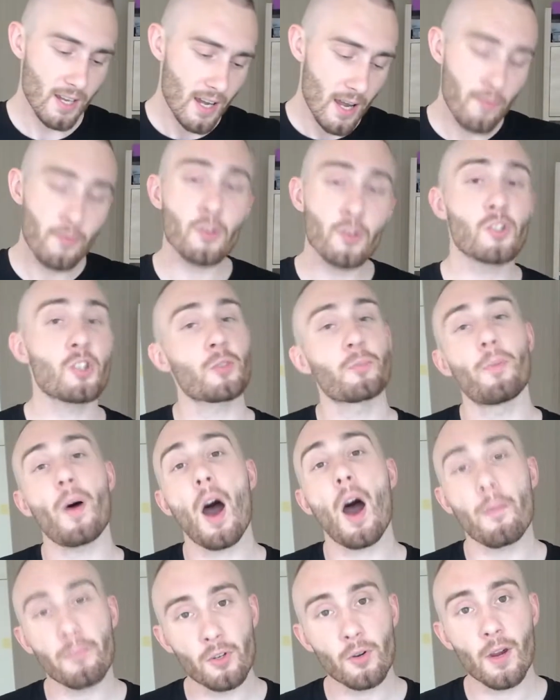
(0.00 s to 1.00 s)
if you just
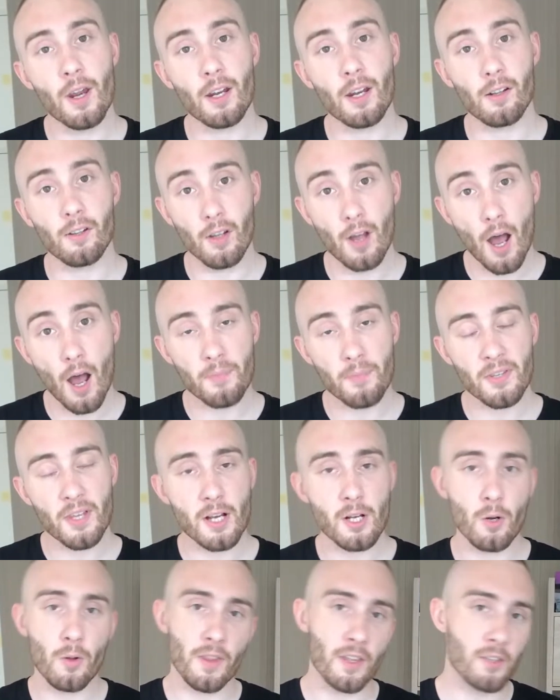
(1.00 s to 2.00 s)
bump your head on an
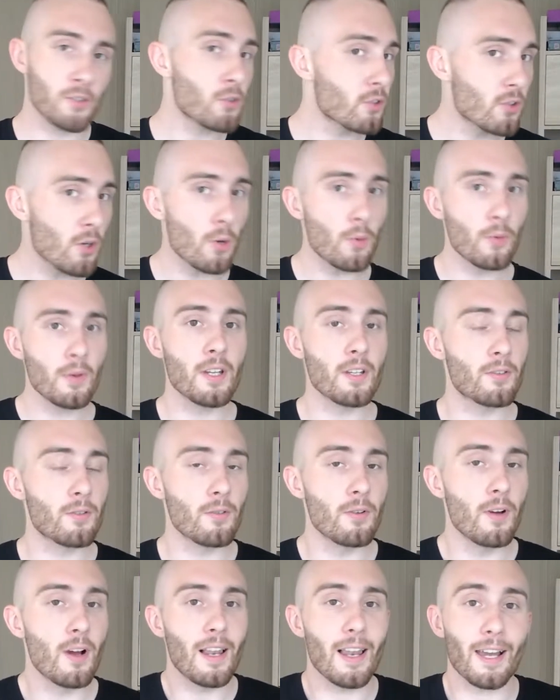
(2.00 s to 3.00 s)
obstacle that you don't need
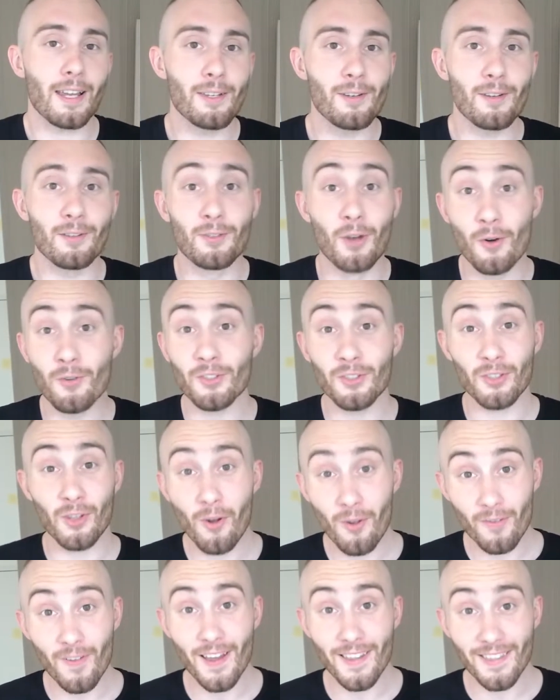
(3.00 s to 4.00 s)
to to
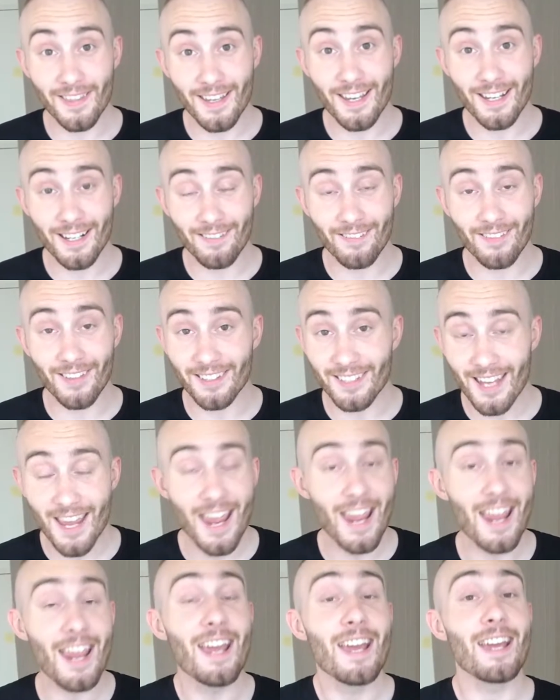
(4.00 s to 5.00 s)
solve at the end of the
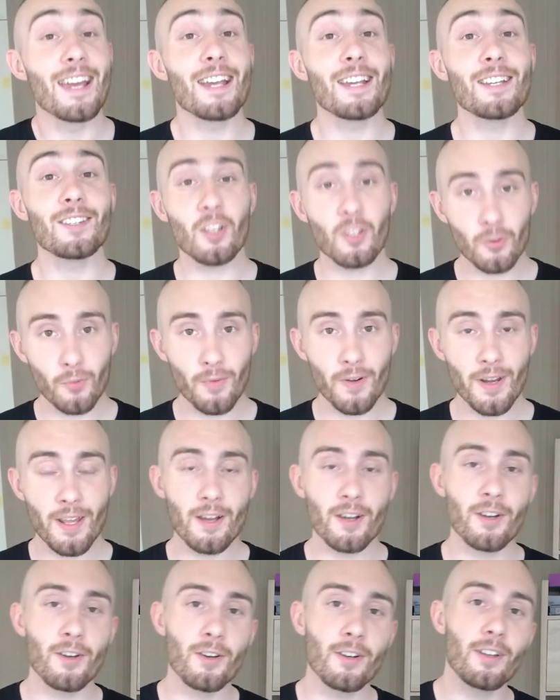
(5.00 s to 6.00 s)
day, it's not really
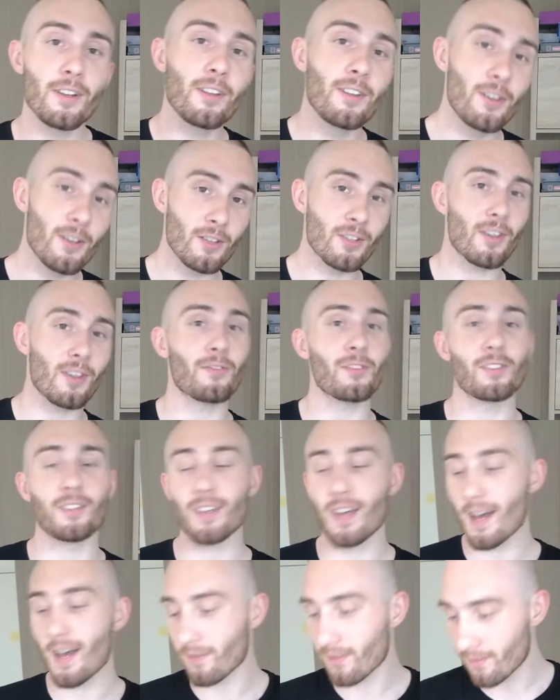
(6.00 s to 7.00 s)
a good use of your
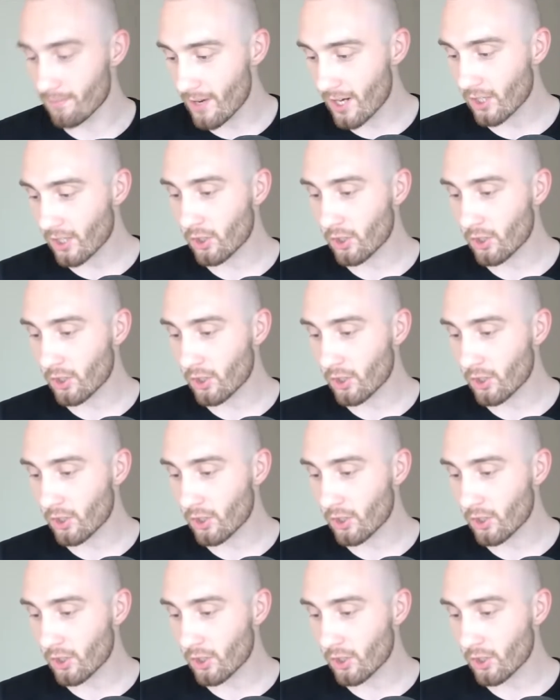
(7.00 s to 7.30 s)
time. So make